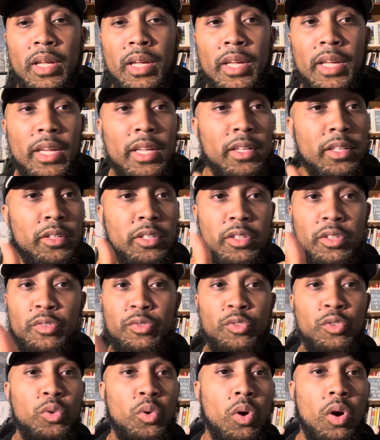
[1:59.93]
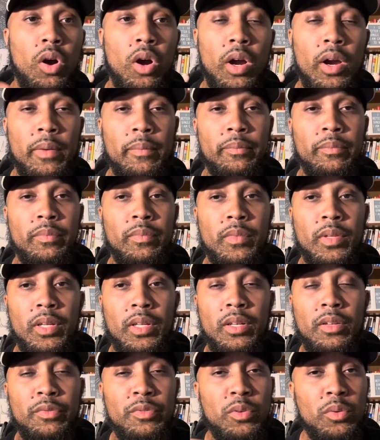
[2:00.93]
and if you are,
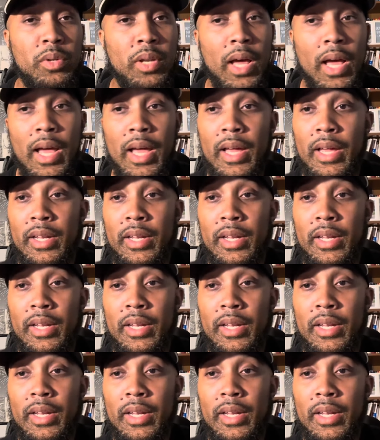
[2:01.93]
and if you're not,